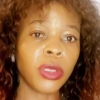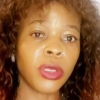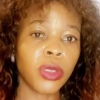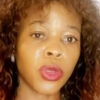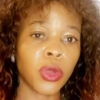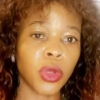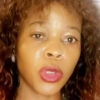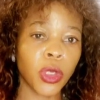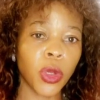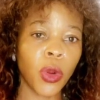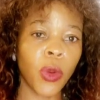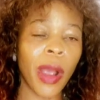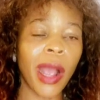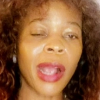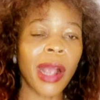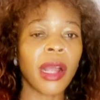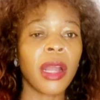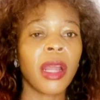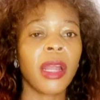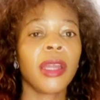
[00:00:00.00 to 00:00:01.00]
social
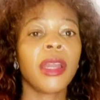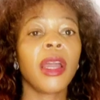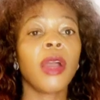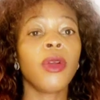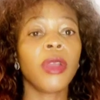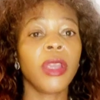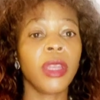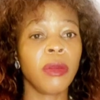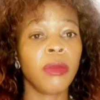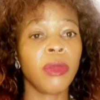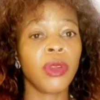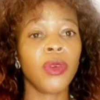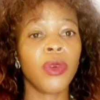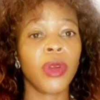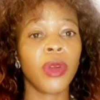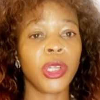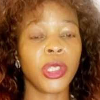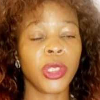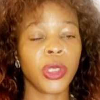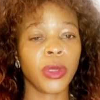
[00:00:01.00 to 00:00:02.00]
work, now
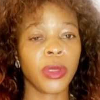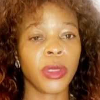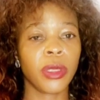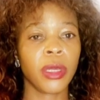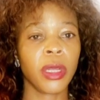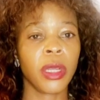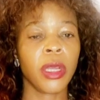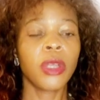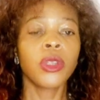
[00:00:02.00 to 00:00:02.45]
immigration.